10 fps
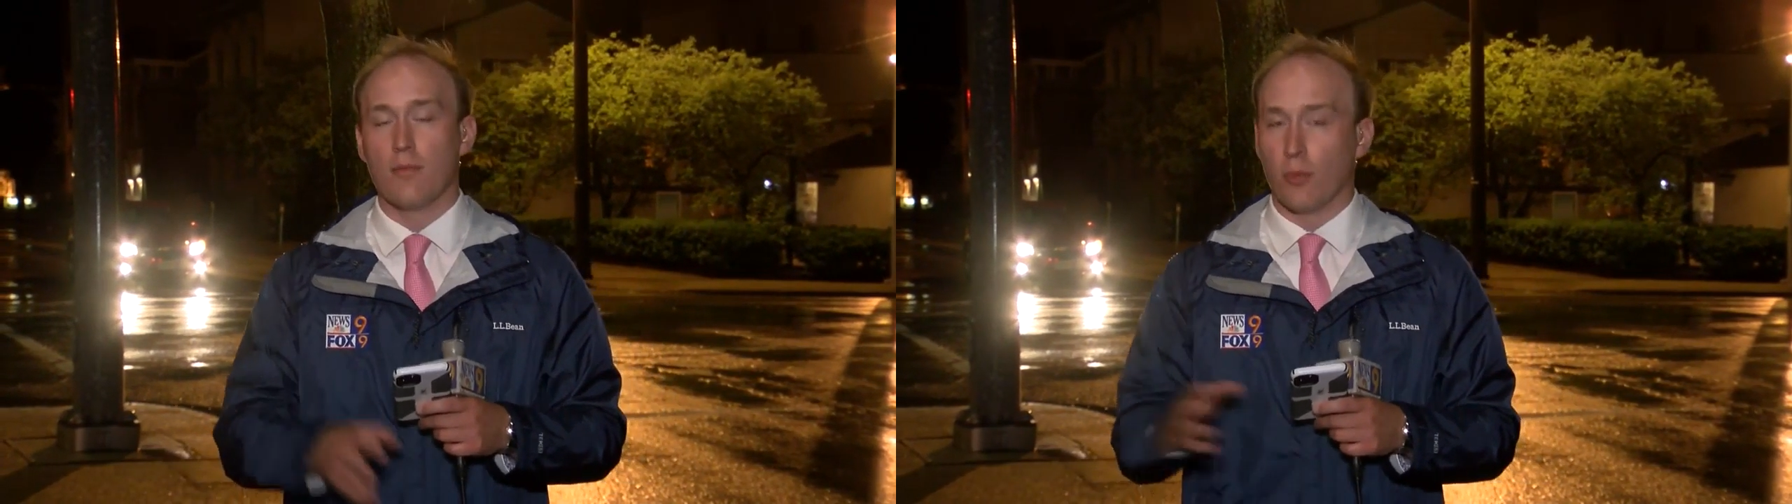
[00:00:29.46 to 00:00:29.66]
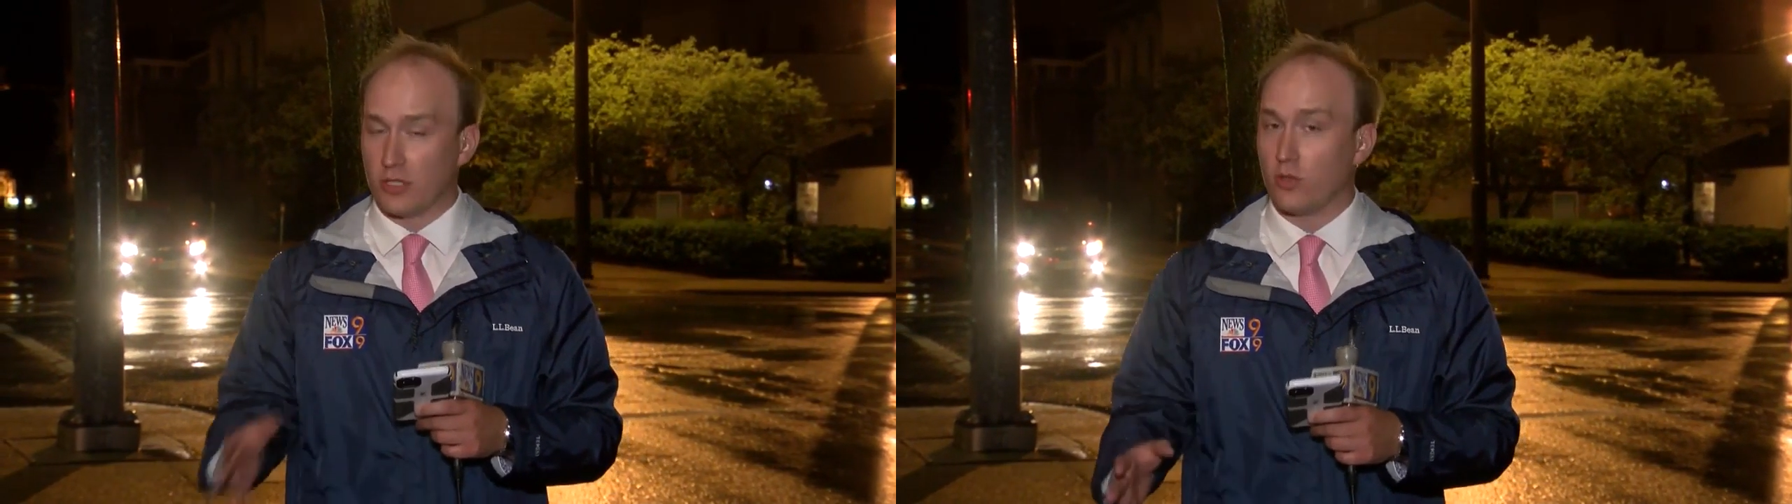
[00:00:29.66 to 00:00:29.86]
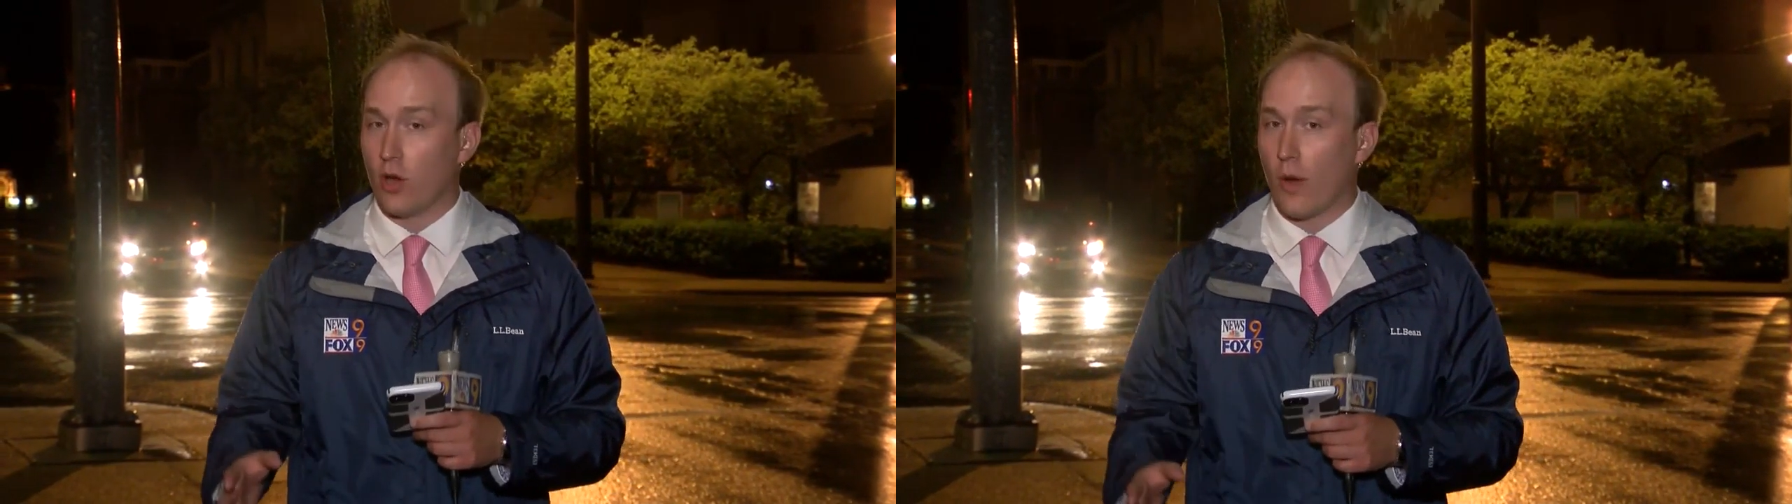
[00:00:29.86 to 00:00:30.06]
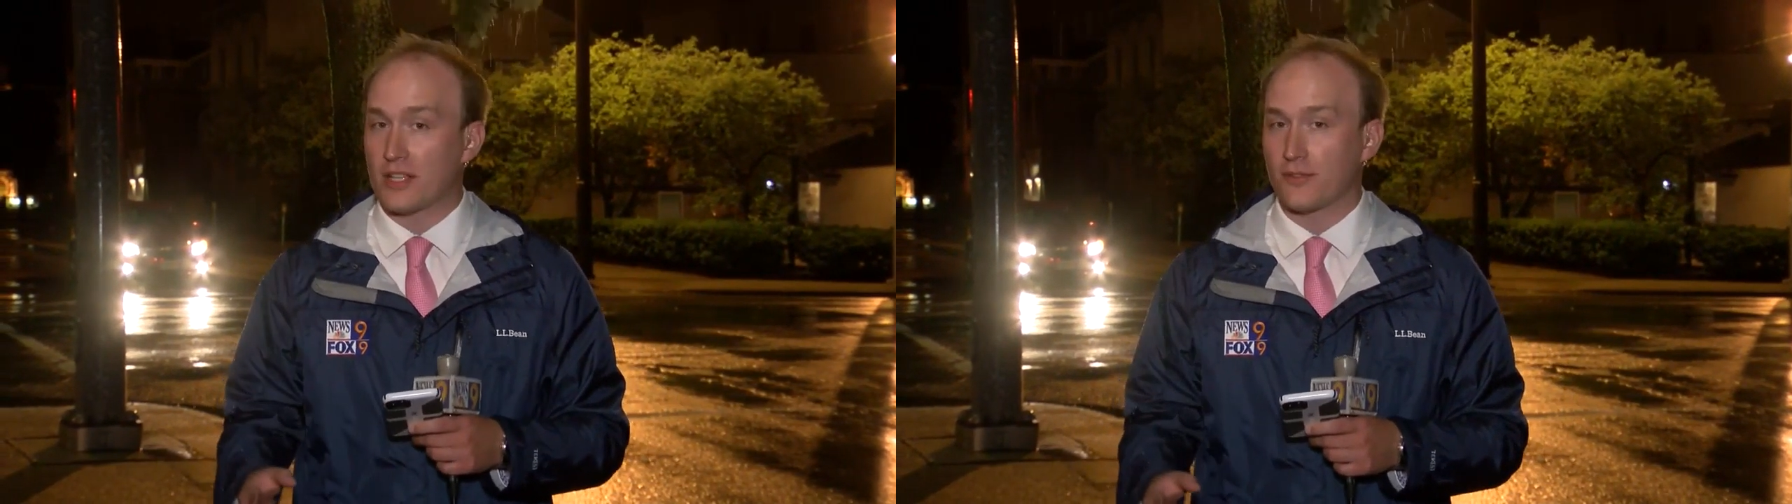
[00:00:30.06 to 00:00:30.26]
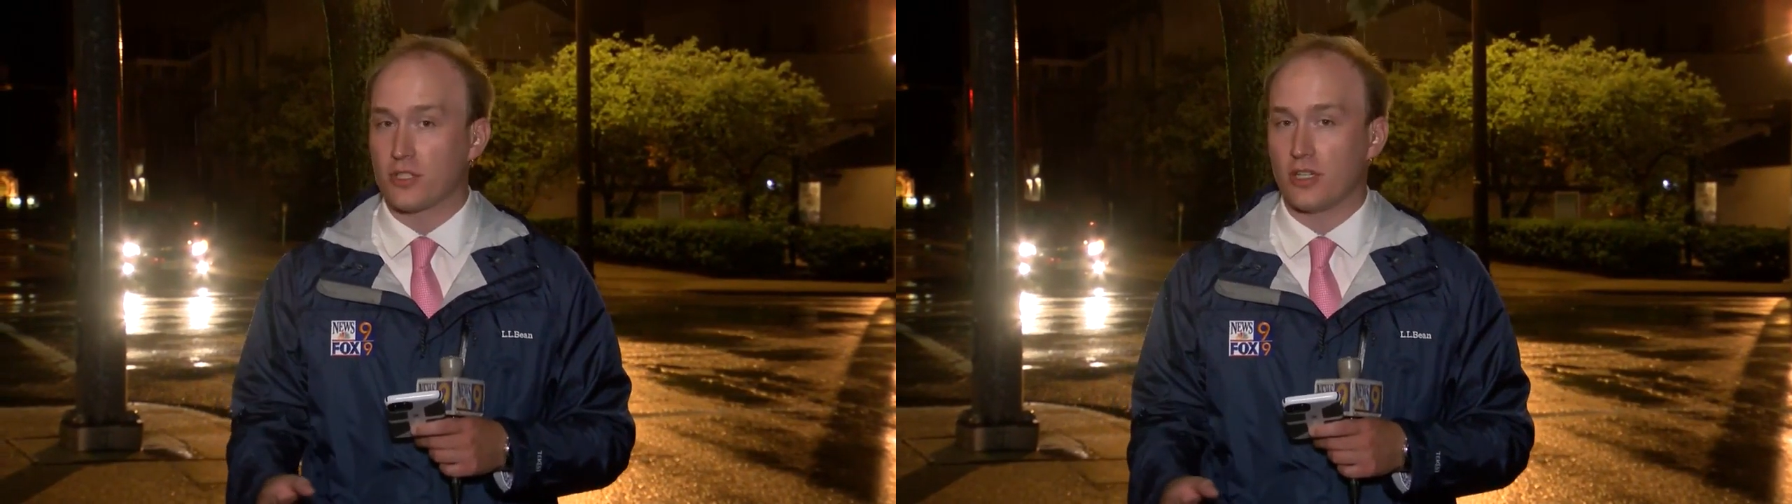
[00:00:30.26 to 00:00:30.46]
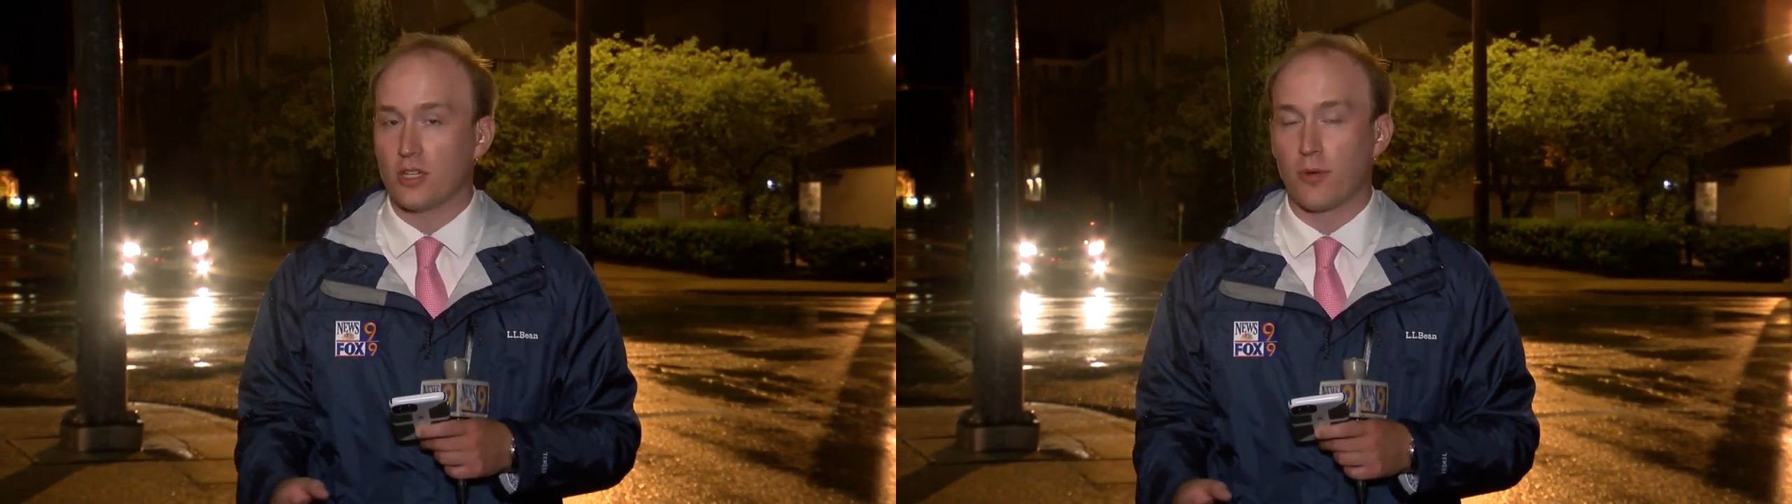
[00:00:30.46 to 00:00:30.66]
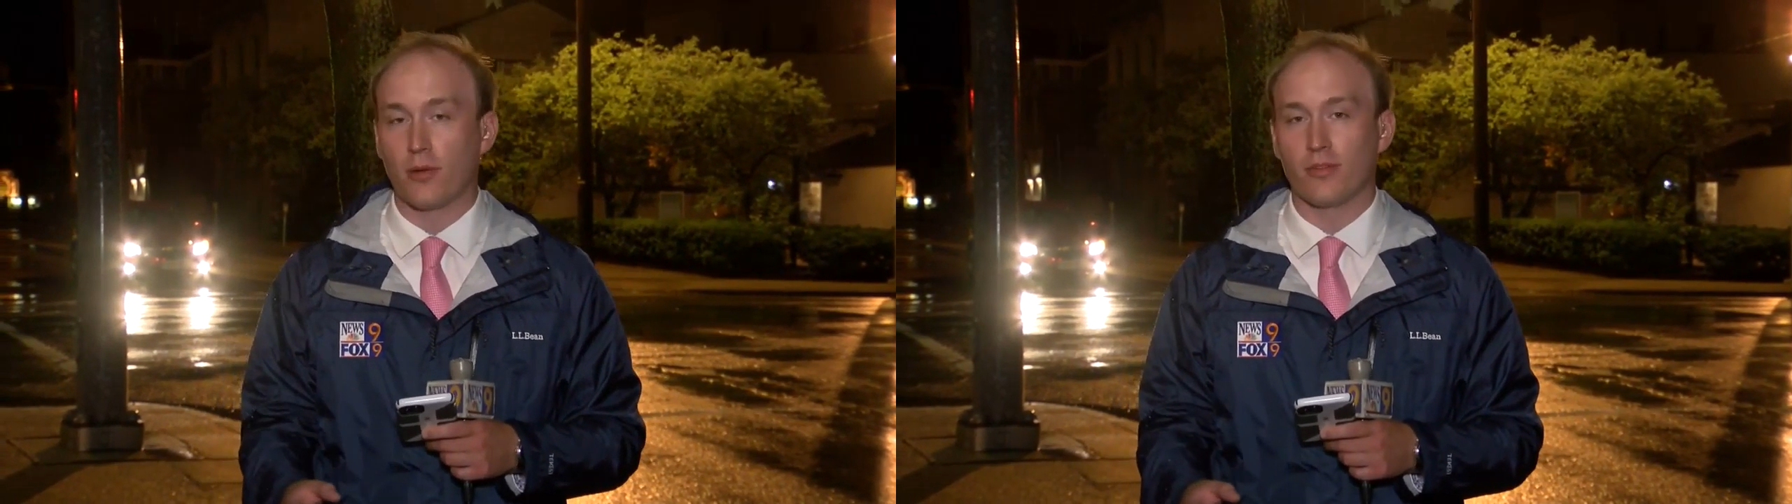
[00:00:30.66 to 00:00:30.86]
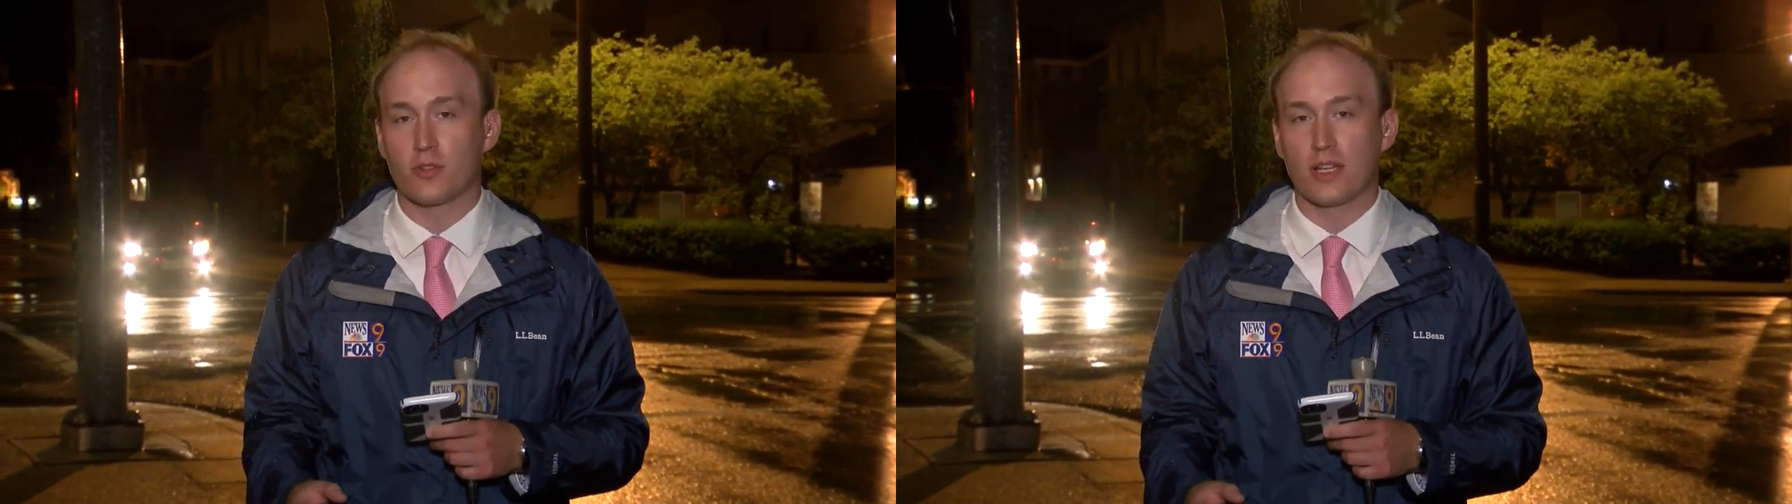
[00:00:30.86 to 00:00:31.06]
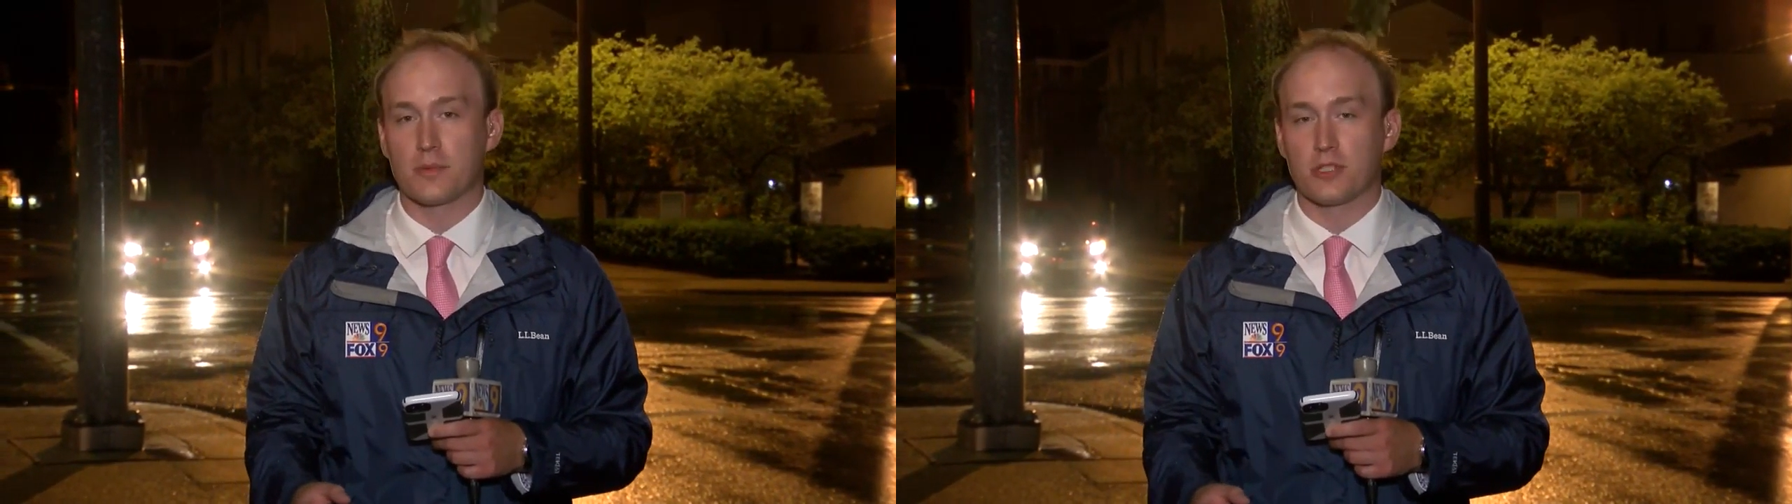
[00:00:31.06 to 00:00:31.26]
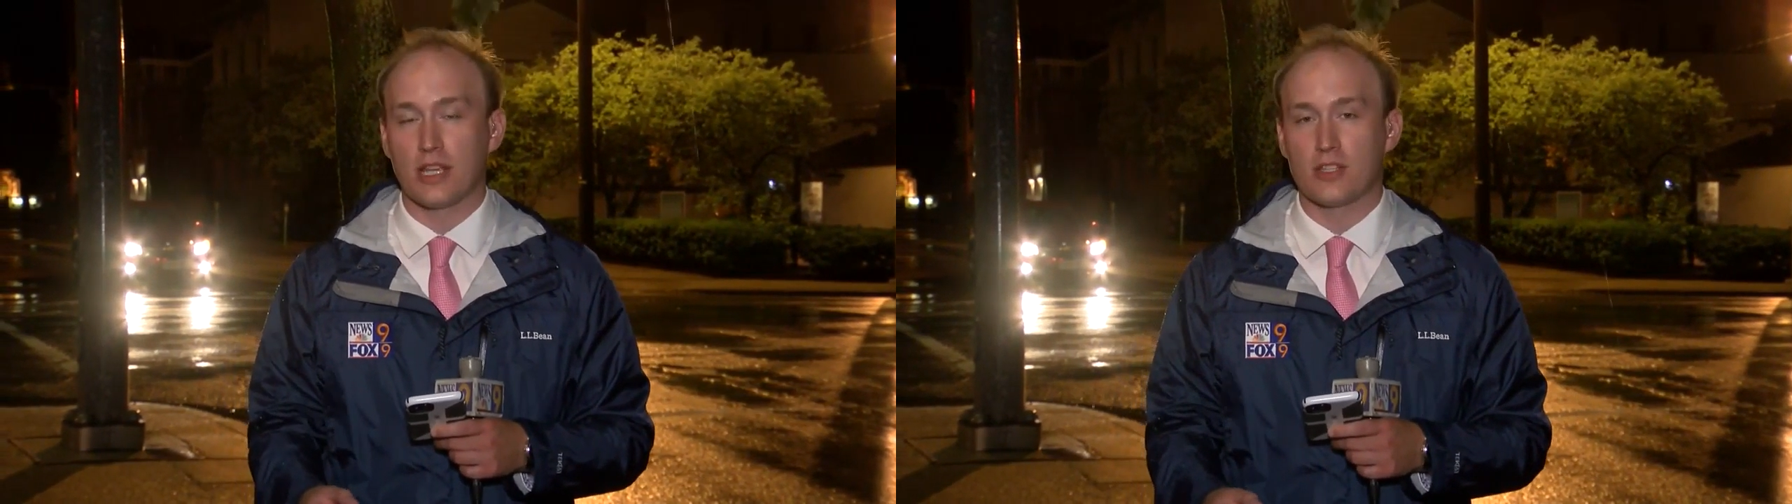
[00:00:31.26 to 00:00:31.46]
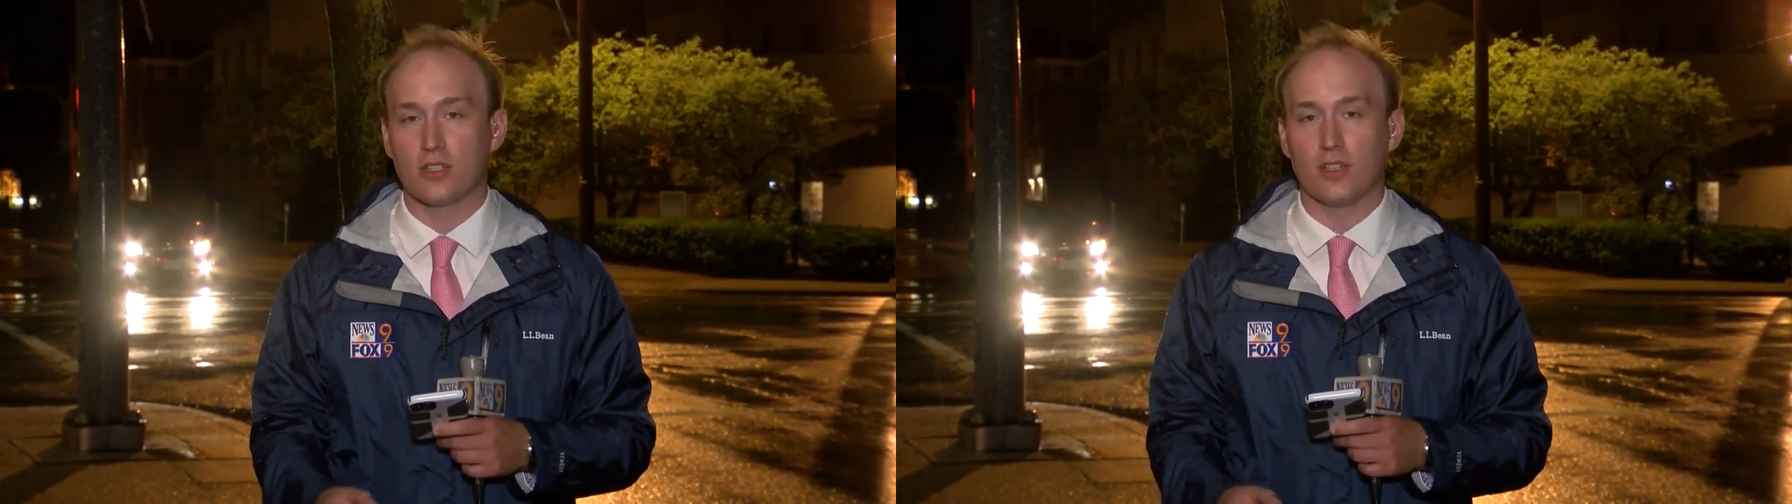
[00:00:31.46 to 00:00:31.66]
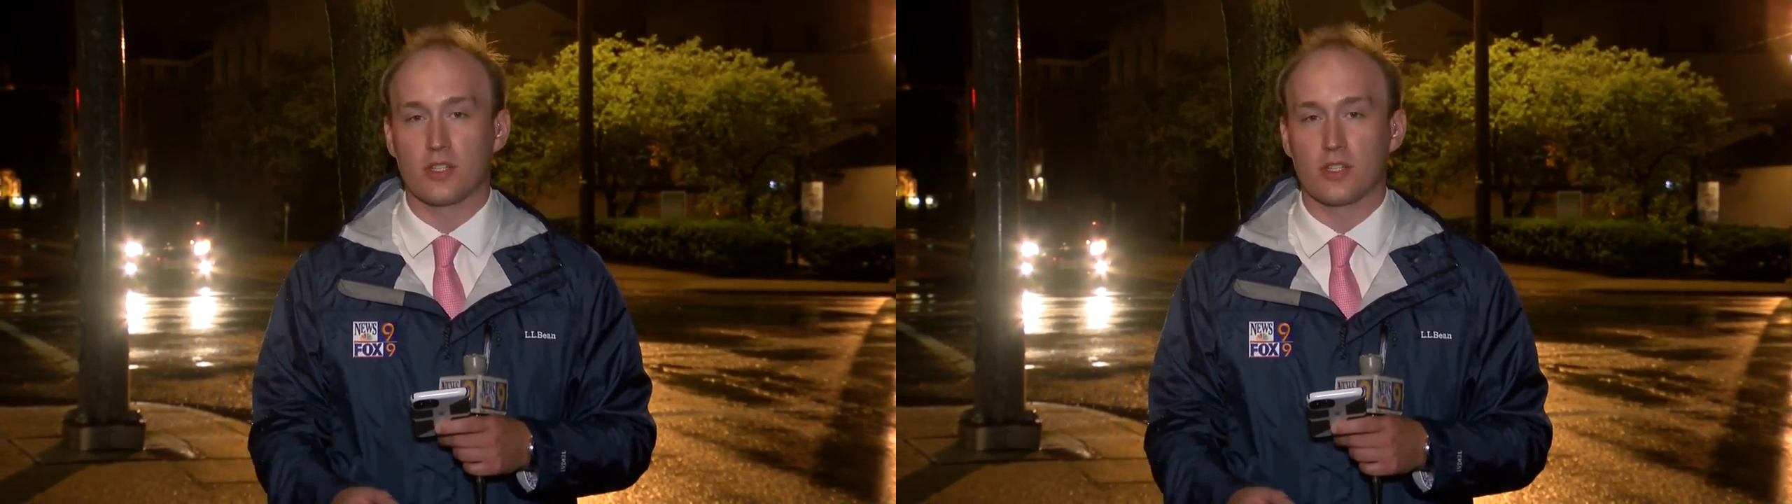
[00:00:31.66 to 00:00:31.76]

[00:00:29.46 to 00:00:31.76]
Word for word: but we do know West Virginia Department of Transportation